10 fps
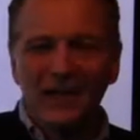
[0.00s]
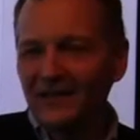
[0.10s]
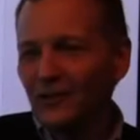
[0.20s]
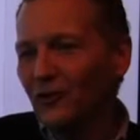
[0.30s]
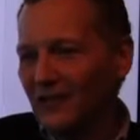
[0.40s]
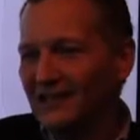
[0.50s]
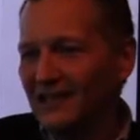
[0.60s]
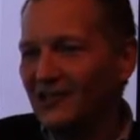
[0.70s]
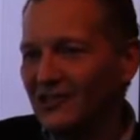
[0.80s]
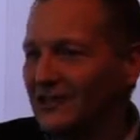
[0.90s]
that your
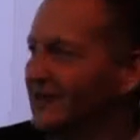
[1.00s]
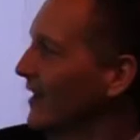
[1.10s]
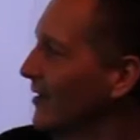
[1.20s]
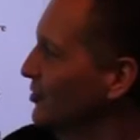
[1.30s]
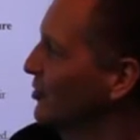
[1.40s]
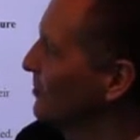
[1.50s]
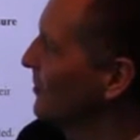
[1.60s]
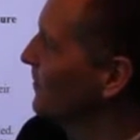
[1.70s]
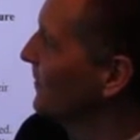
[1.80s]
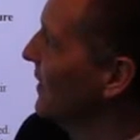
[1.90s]
organization is eligible.